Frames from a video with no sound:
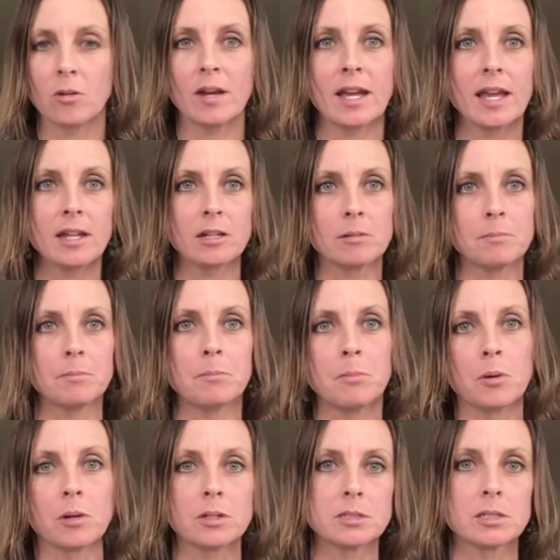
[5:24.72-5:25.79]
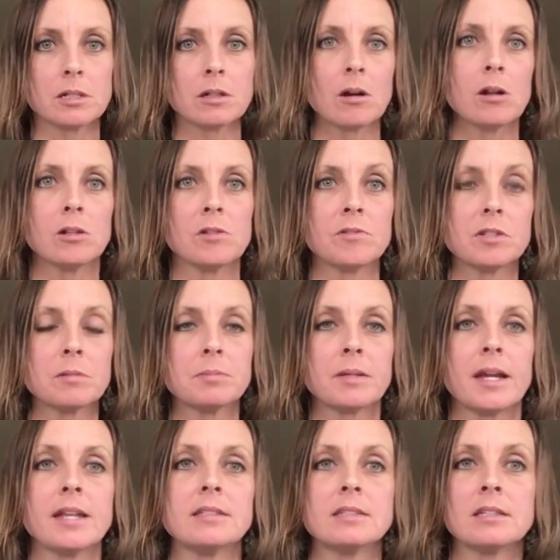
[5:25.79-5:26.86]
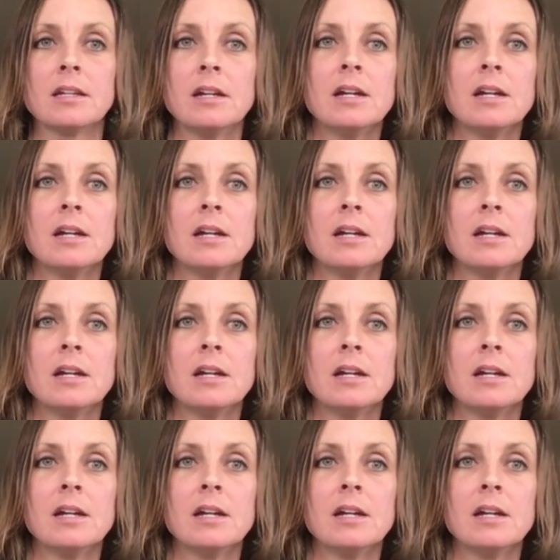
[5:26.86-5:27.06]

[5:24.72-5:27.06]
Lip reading: hey, your boards are all over the place,